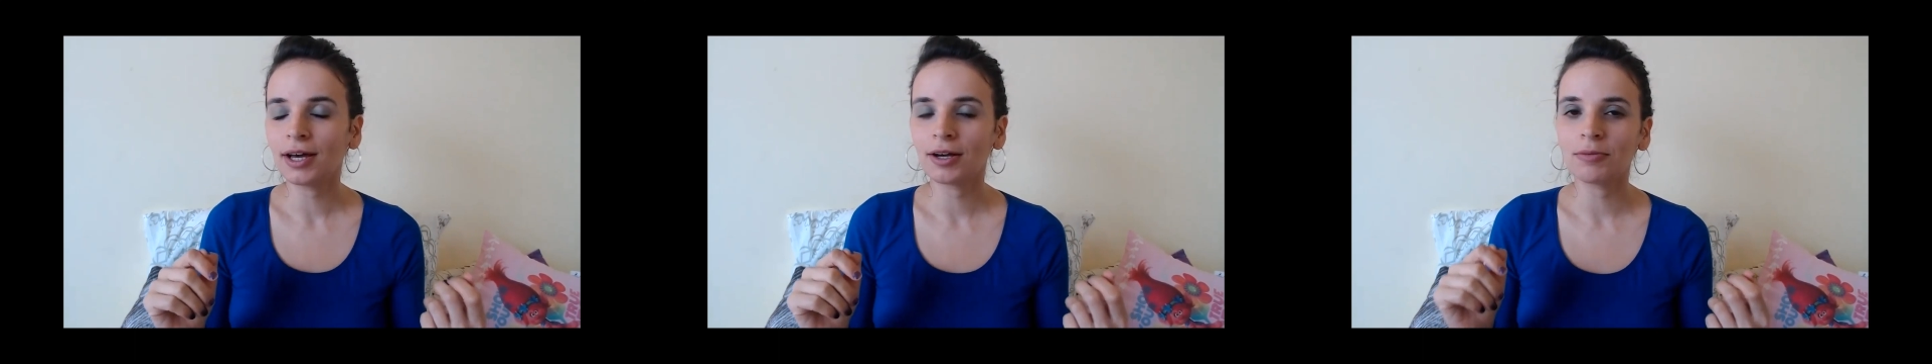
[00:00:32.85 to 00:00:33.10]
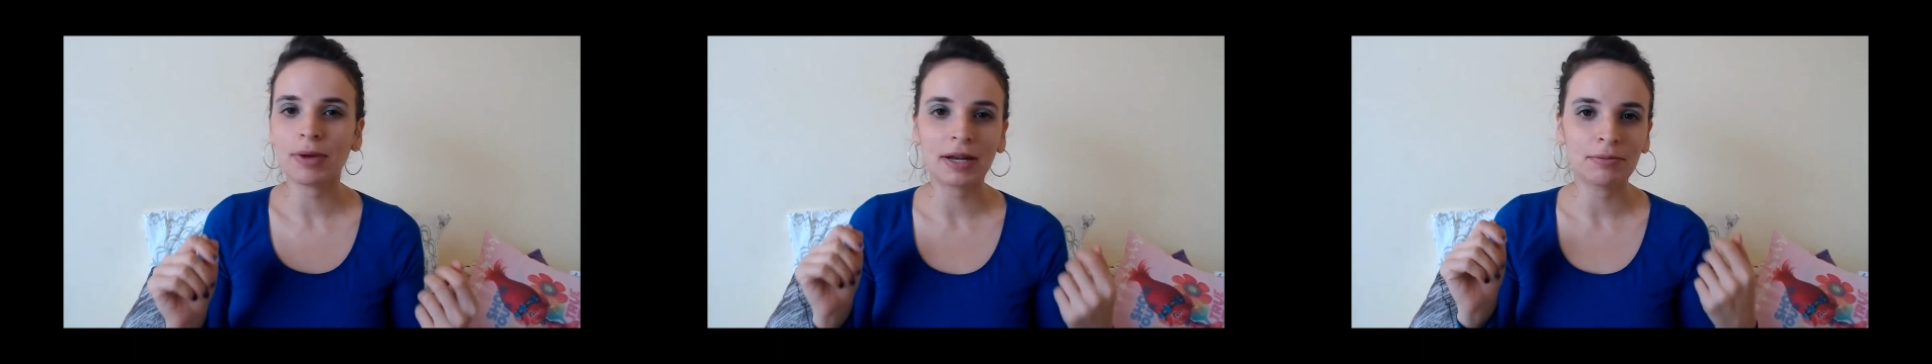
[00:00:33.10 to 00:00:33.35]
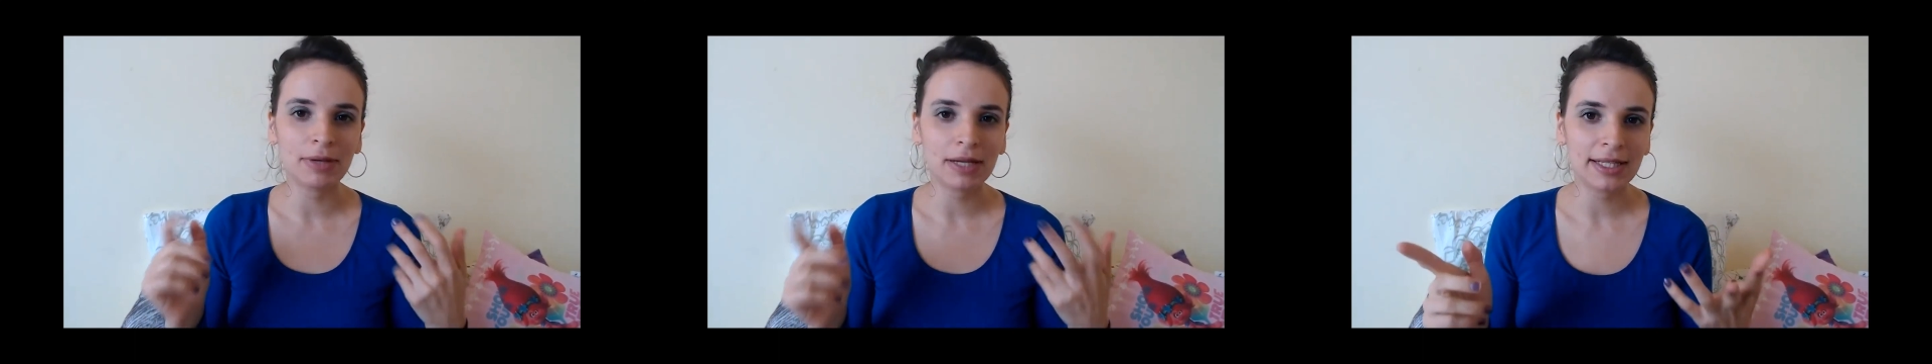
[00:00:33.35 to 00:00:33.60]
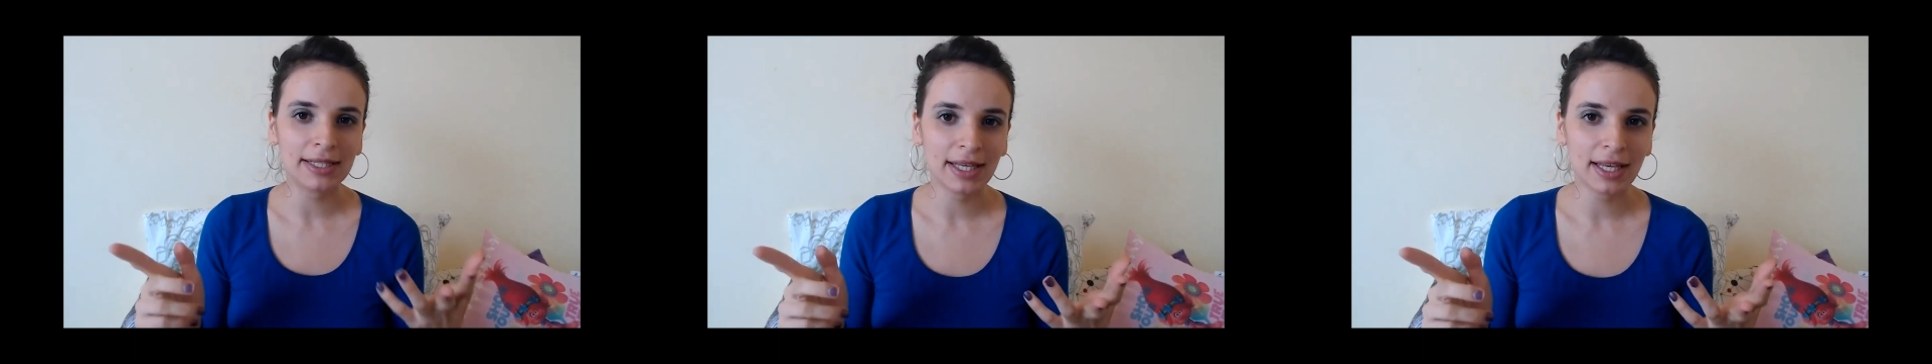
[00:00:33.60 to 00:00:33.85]

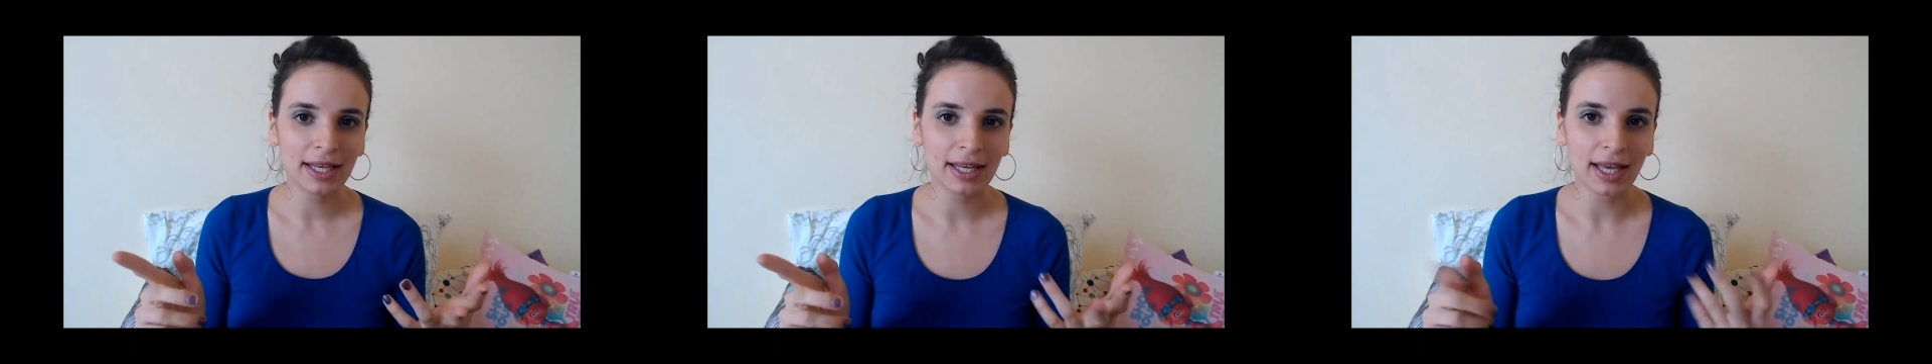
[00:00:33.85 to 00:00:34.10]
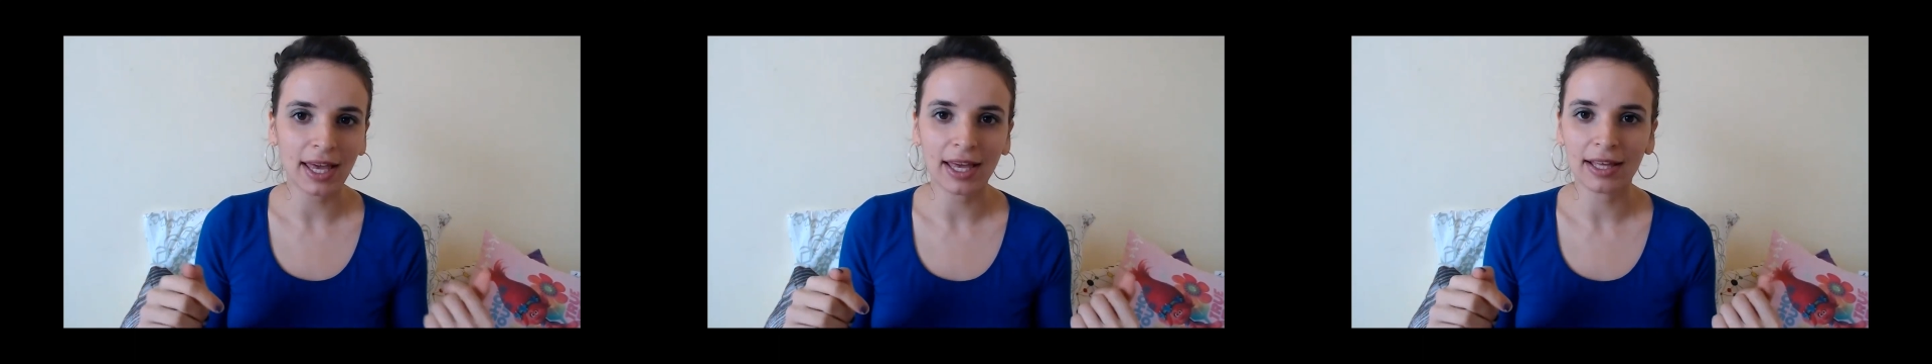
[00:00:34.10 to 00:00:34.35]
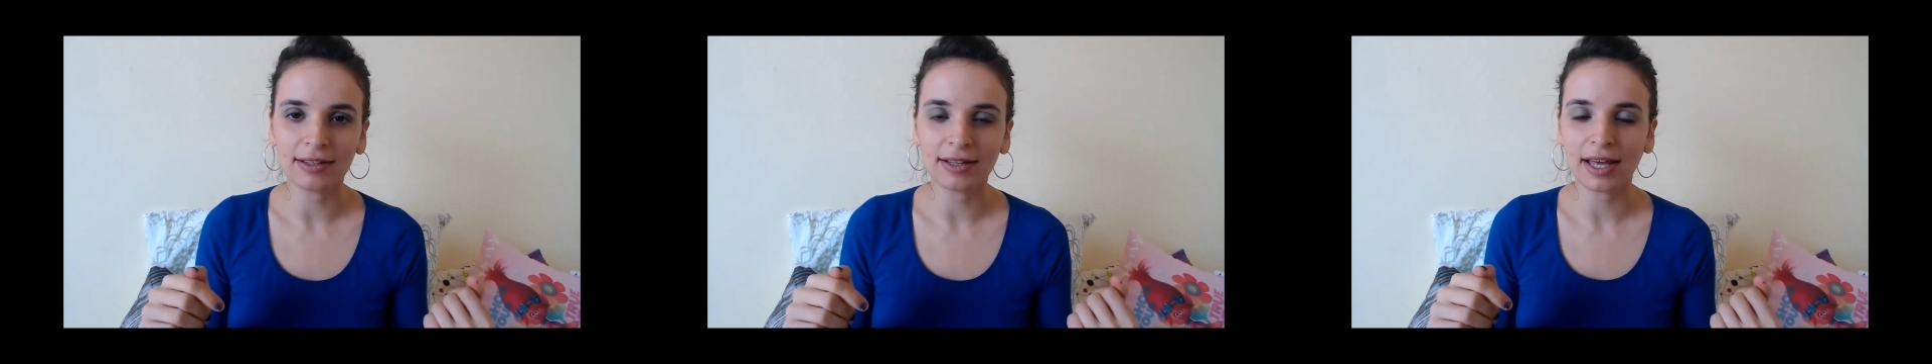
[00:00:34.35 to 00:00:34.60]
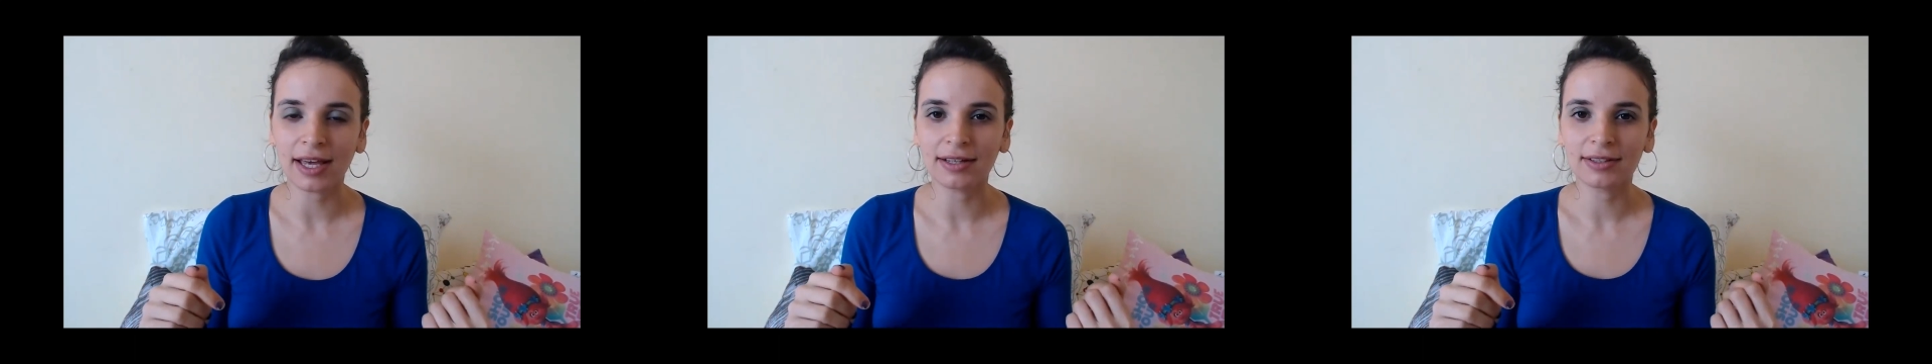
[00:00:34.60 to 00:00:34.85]
compatibility and
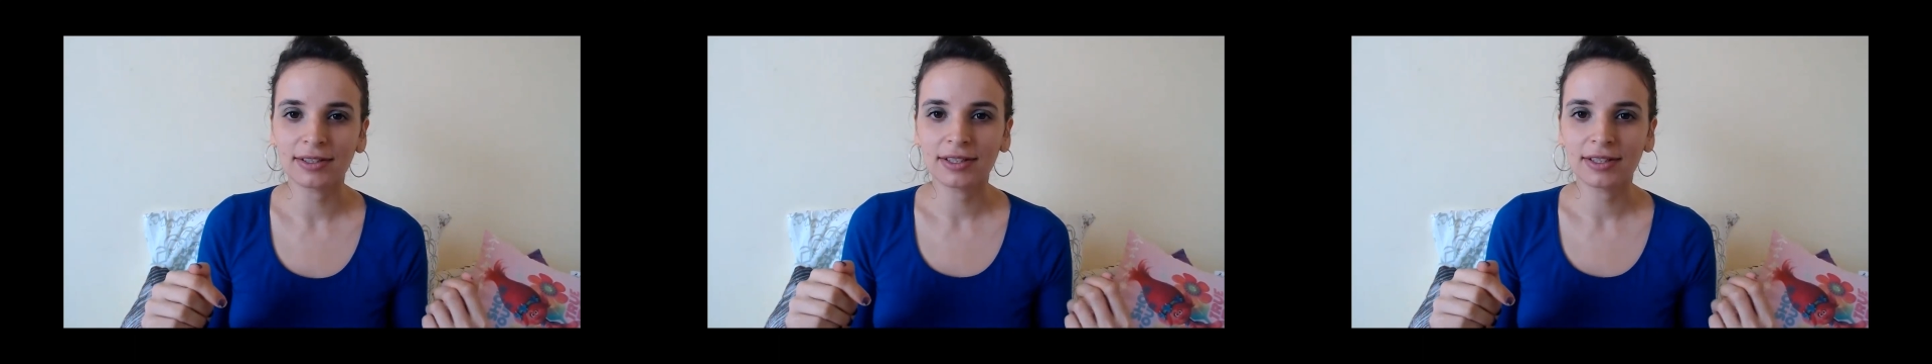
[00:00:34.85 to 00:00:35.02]
like